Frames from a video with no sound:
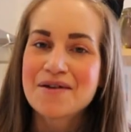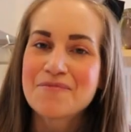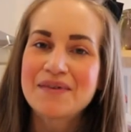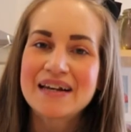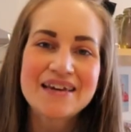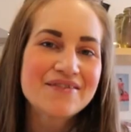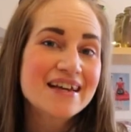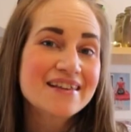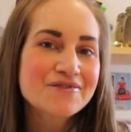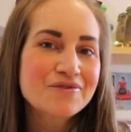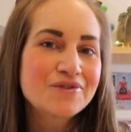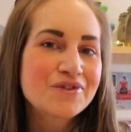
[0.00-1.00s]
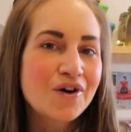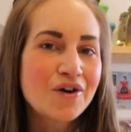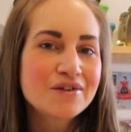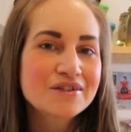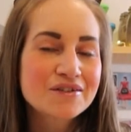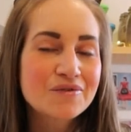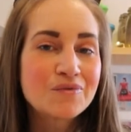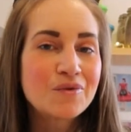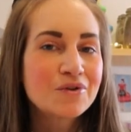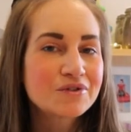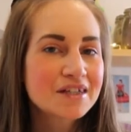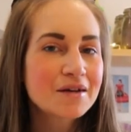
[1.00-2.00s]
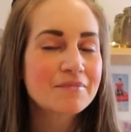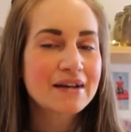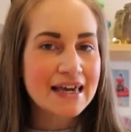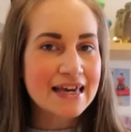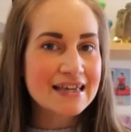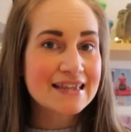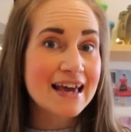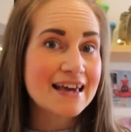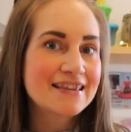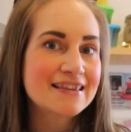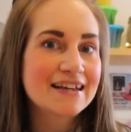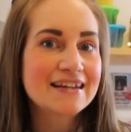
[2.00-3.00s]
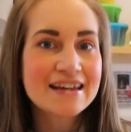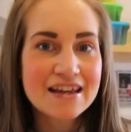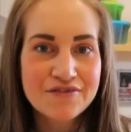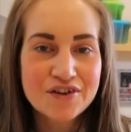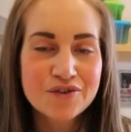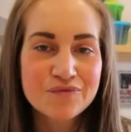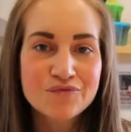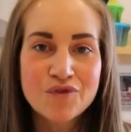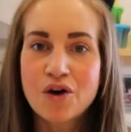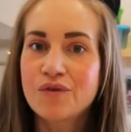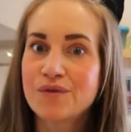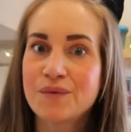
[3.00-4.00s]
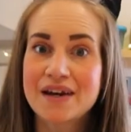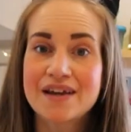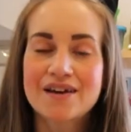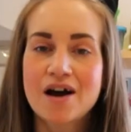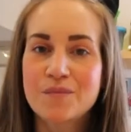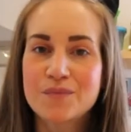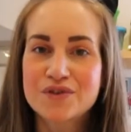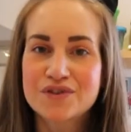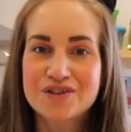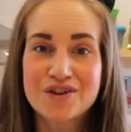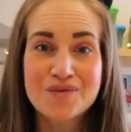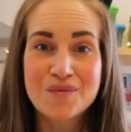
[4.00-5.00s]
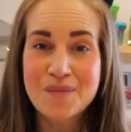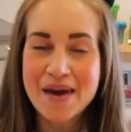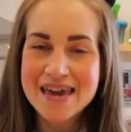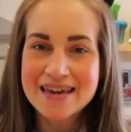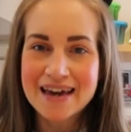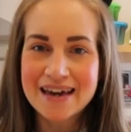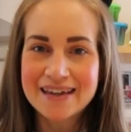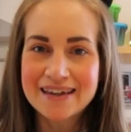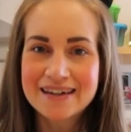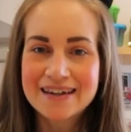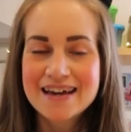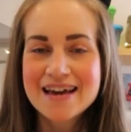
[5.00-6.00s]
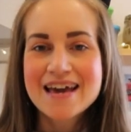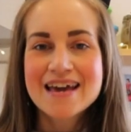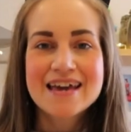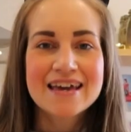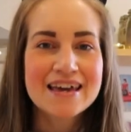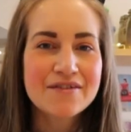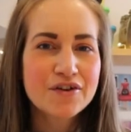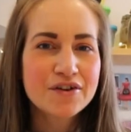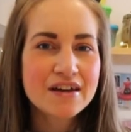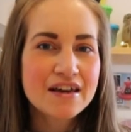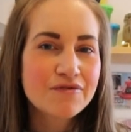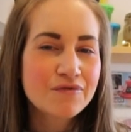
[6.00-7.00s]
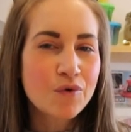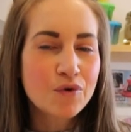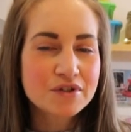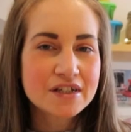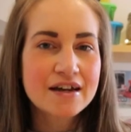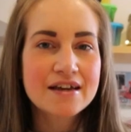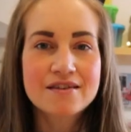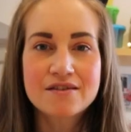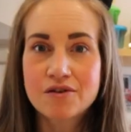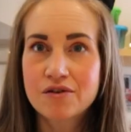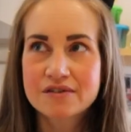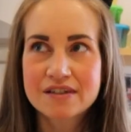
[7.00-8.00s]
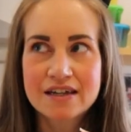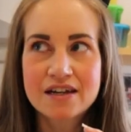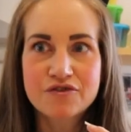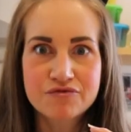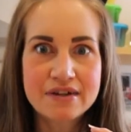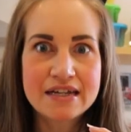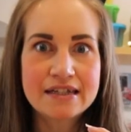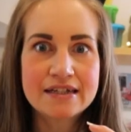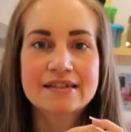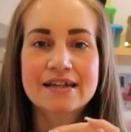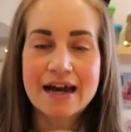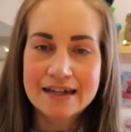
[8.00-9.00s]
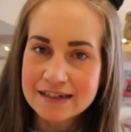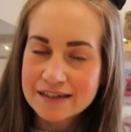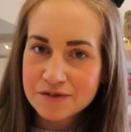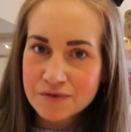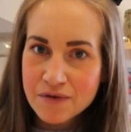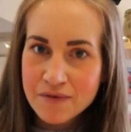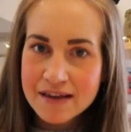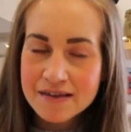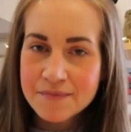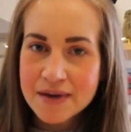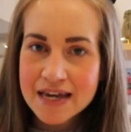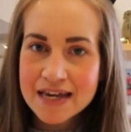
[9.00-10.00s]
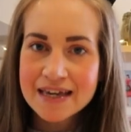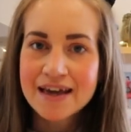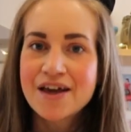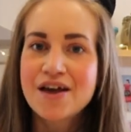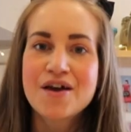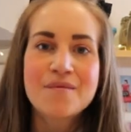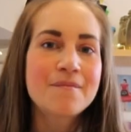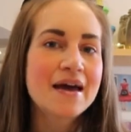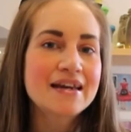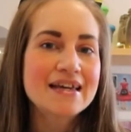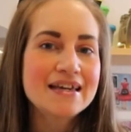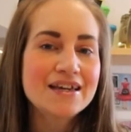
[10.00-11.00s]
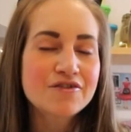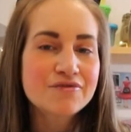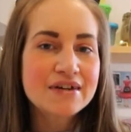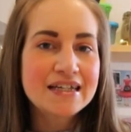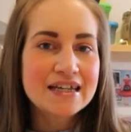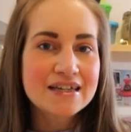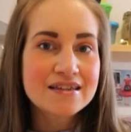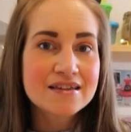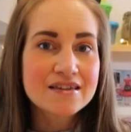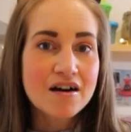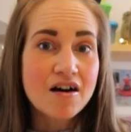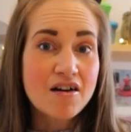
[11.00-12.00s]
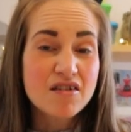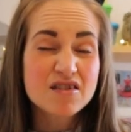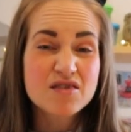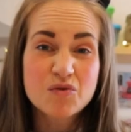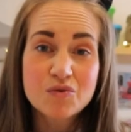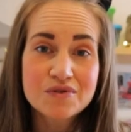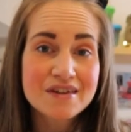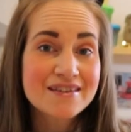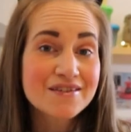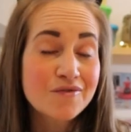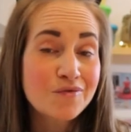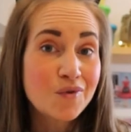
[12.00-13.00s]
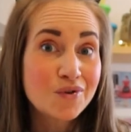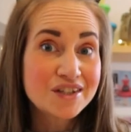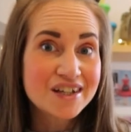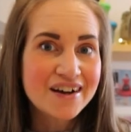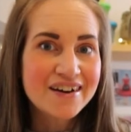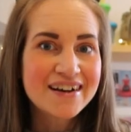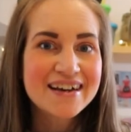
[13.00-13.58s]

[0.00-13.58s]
Believe it or not, water plays a significant role when it comes to baking. Even if water is not an ingredient added to a recipe, many ingredients are sources of water,